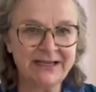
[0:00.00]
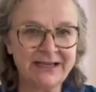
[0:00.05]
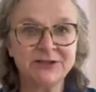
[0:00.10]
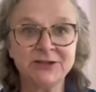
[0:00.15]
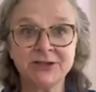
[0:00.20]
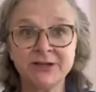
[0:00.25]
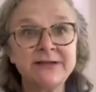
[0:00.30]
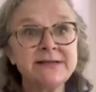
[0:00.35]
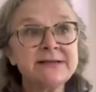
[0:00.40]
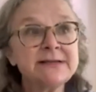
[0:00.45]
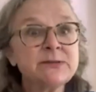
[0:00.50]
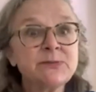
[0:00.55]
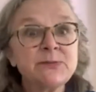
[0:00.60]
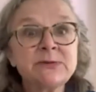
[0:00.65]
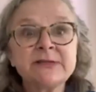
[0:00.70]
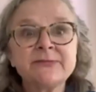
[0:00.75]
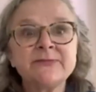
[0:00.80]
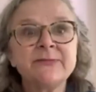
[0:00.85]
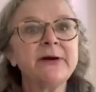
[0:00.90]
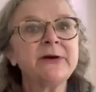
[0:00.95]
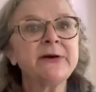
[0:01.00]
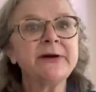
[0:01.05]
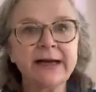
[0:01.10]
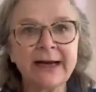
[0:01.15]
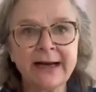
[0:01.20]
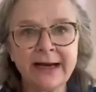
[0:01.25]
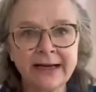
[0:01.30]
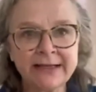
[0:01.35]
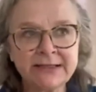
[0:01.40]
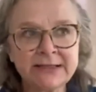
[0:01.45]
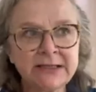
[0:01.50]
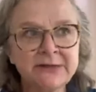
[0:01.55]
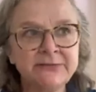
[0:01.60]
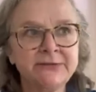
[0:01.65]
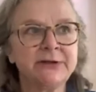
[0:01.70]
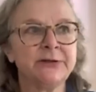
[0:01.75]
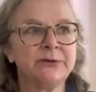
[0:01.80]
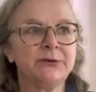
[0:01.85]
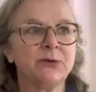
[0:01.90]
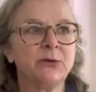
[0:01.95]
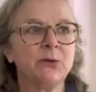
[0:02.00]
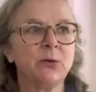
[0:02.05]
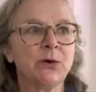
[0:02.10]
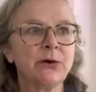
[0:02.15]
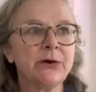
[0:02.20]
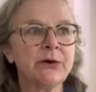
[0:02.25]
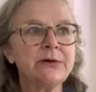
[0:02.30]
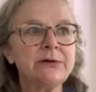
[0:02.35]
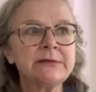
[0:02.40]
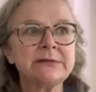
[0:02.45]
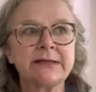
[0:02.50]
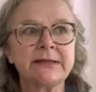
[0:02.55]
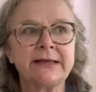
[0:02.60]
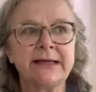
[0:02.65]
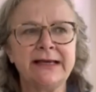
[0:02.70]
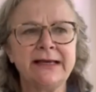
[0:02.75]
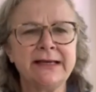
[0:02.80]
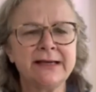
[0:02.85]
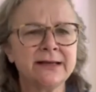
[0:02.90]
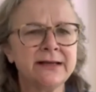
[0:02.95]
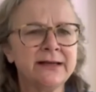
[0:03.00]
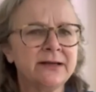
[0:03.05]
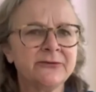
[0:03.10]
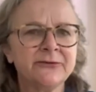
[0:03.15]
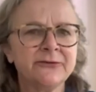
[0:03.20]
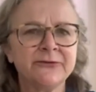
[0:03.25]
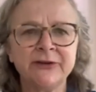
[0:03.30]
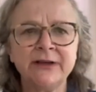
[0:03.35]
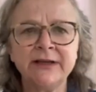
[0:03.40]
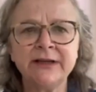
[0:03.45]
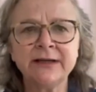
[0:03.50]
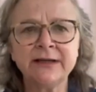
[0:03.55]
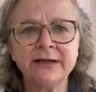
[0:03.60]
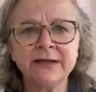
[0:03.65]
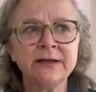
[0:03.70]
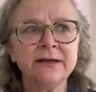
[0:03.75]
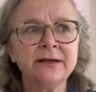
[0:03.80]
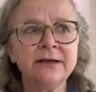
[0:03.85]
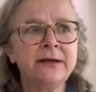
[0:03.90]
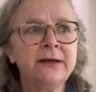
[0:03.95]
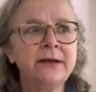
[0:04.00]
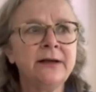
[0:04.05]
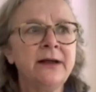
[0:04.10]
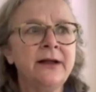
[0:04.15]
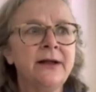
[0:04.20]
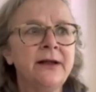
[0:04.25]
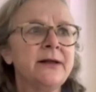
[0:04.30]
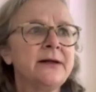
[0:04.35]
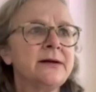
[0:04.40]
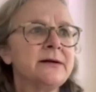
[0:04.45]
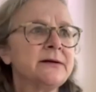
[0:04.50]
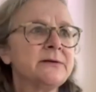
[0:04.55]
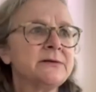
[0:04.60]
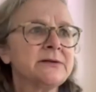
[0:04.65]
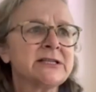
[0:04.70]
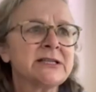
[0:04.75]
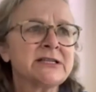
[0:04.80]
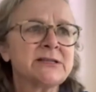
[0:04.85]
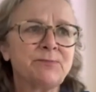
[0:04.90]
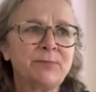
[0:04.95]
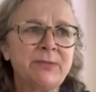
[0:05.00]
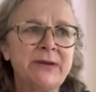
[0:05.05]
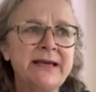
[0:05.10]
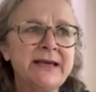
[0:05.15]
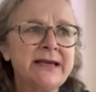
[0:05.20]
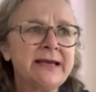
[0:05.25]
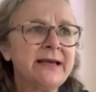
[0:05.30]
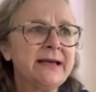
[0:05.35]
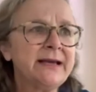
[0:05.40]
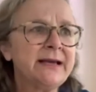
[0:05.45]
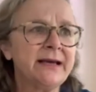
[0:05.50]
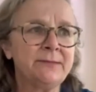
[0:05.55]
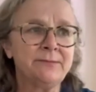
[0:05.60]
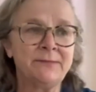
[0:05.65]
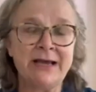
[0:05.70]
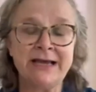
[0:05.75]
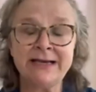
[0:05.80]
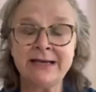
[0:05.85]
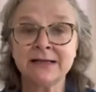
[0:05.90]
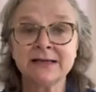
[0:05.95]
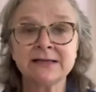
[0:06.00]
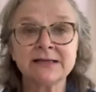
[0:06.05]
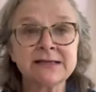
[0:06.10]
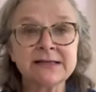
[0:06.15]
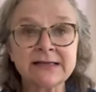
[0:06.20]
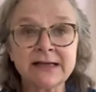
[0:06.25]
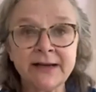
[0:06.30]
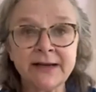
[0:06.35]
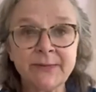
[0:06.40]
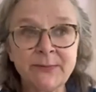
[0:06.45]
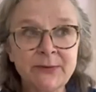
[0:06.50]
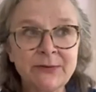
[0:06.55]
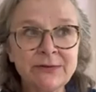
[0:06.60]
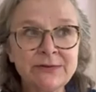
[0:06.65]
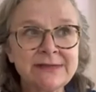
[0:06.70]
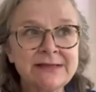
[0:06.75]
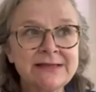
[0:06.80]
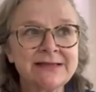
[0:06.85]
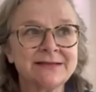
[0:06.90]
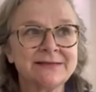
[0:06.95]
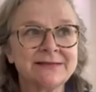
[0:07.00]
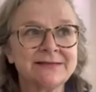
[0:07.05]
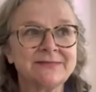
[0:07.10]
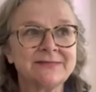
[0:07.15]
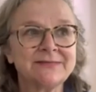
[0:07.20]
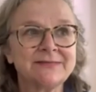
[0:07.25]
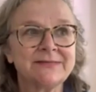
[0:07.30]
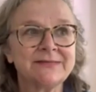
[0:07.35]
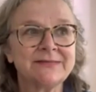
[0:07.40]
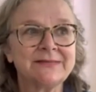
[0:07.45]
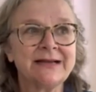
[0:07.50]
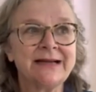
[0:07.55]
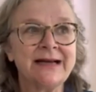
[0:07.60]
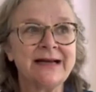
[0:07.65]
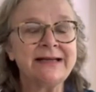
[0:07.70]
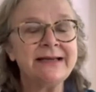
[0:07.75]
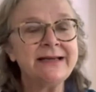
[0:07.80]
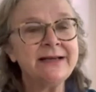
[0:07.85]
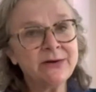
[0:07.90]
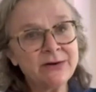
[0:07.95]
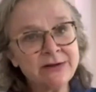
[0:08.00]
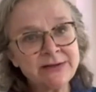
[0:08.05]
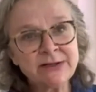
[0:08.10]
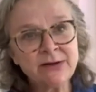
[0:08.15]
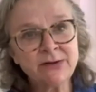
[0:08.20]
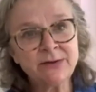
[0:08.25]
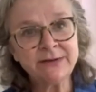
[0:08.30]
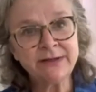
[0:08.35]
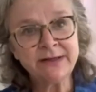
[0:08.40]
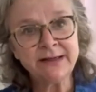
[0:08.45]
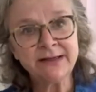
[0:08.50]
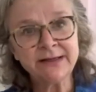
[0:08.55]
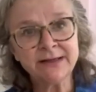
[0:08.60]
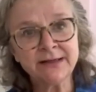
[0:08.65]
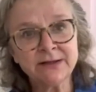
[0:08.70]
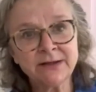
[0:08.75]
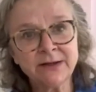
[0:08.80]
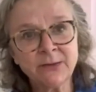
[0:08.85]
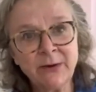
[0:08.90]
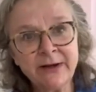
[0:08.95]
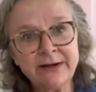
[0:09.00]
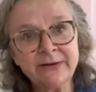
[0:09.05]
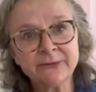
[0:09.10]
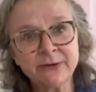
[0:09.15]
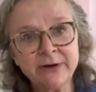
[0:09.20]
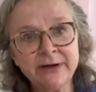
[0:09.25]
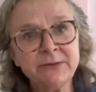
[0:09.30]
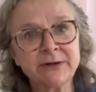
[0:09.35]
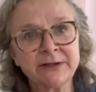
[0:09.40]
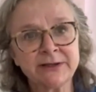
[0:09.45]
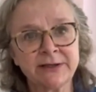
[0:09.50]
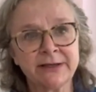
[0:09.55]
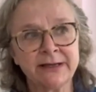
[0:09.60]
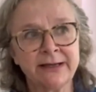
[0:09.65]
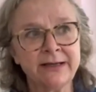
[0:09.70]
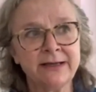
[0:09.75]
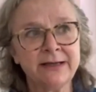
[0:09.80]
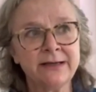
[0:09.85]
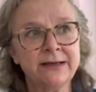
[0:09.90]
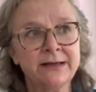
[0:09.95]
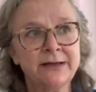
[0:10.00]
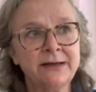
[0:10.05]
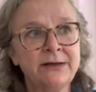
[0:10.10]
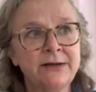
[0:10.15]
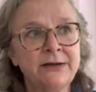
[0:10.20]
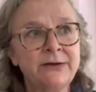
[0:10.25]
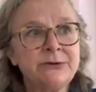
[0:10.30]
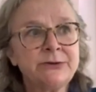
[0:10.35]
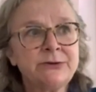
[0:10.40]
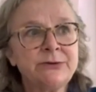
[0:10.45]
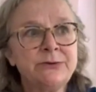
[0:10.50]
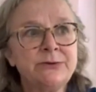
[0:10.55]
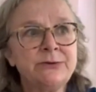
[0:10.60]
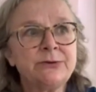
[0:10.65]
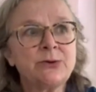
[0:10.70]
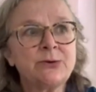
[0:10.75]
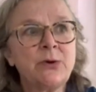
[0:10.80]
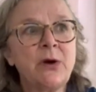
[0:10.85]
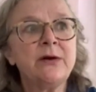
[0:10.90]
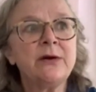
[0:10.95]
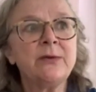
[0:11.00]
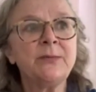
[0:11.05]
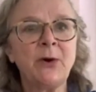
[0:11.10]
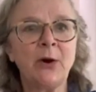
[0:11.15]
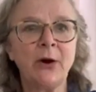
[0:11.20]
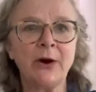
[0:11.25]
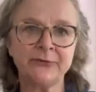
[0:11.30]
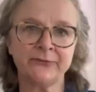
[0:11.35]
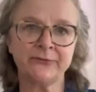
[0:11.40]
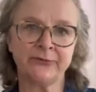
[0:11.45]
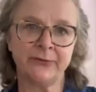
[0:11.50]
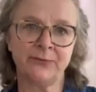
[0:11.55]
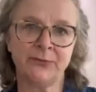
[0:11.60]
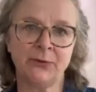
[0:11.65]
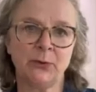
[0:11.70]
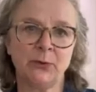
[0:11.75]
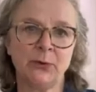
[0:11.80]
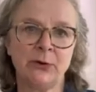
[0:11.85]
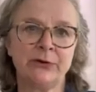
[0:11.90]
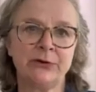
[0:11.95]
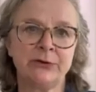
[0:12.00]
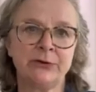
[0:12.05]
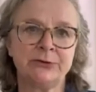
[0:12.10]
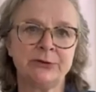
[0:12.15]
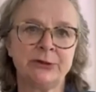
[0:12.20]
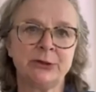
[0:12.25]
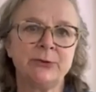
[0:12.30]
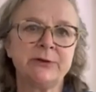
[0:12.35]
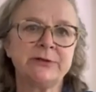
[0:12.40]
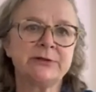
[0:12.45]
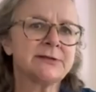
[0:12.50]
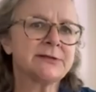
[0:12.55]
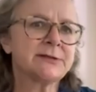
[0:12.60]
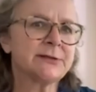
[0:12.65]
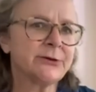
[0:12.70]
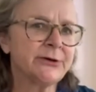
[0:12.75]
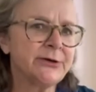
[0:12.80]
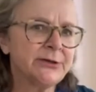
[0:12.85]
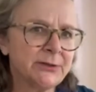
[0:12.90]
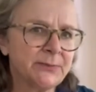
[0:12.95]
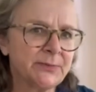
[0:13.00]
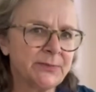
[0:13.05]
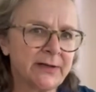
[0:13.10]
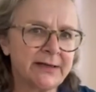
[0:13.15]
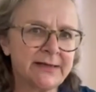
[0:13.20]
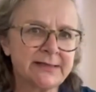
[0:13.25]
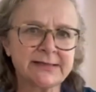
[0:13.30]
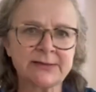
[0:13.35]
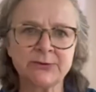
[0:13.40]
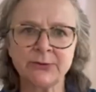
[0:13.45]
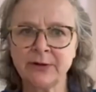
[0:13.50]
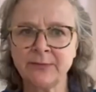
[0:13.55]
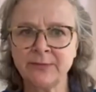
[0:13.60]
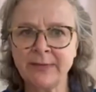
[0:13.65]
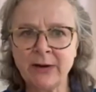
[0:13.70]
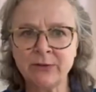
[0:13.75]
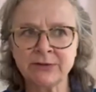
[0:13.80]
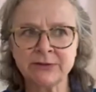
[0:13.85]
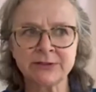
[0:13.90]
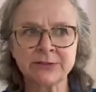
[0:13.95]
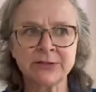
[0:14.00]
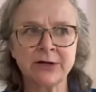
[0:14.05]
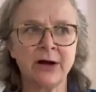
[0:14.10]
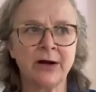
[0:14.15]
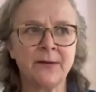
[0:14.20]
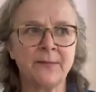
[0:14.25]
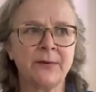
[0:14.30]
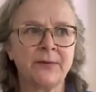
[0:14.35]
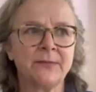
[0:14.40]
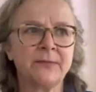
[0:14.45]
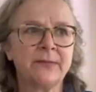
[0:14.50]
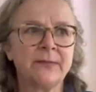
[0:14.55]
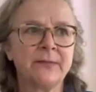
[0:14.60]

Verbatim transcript: Jesus was very active in the world, healing, feeding, speaking, and making disciples. And he also needed, quite frequently, to draw apart from the world to a deserted place or a mountaintop